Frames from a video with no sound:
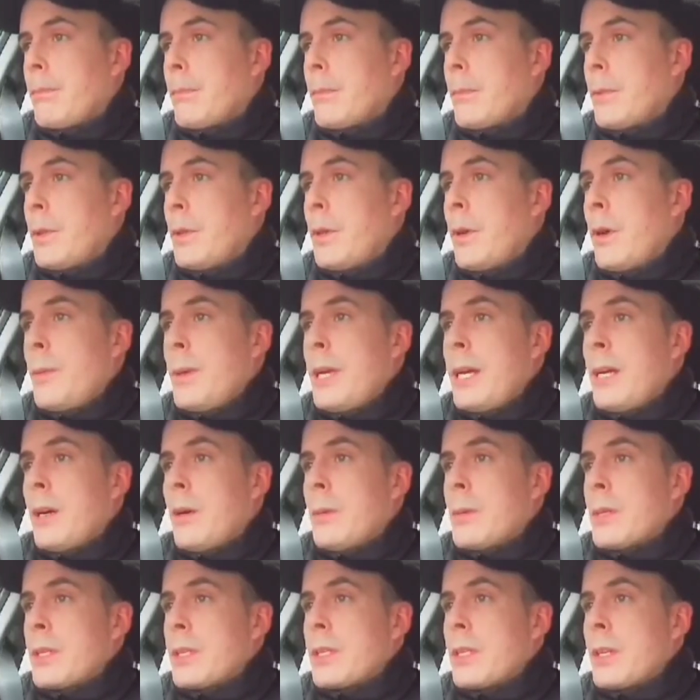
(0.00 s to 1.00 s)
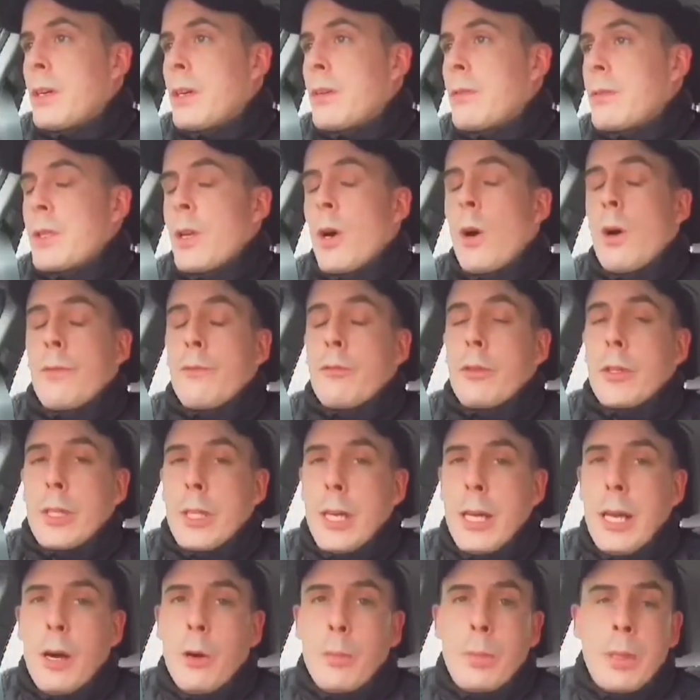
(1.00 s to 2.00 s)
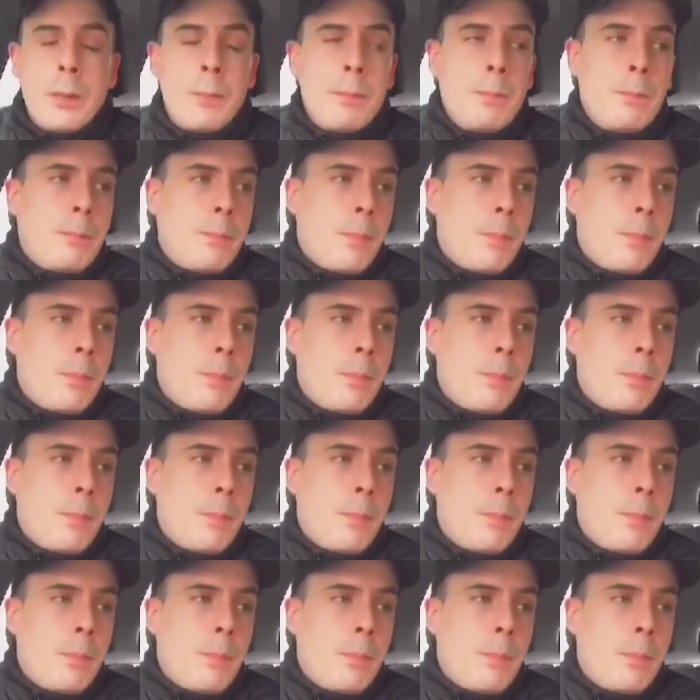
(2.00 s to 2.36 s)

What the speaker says: you know what I mean? I was offering to help him,